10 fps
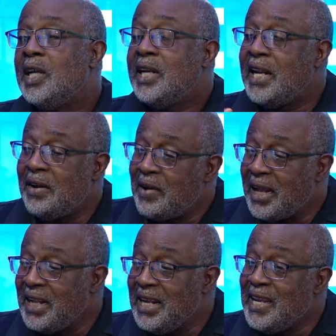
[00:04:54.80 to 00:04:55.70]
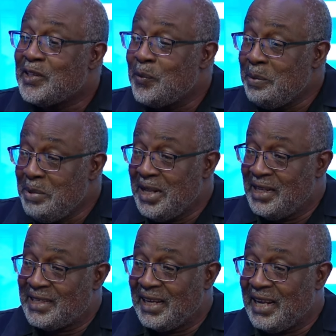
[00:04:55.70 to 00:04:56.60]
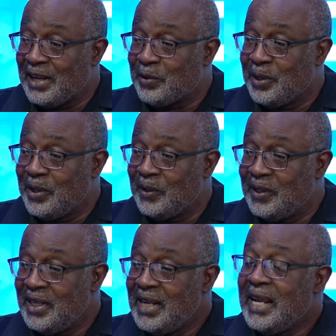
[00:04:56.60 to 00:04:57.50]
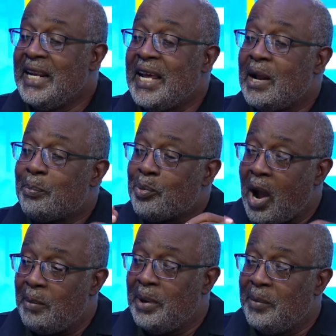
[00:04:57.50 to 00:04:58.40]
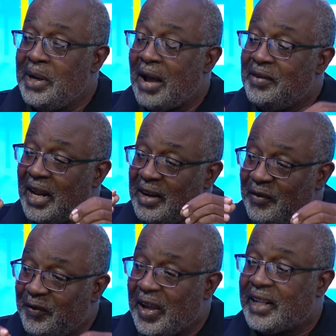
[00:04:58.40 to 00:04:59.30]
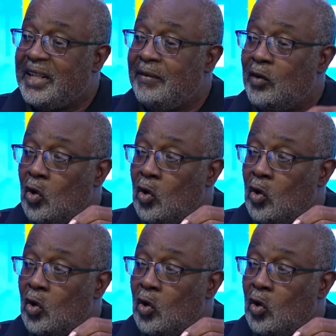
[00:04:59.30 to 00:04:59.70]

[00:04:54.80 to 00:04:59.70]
They never had any issue with being in St. Catherine, you know. They had a problem with having an effective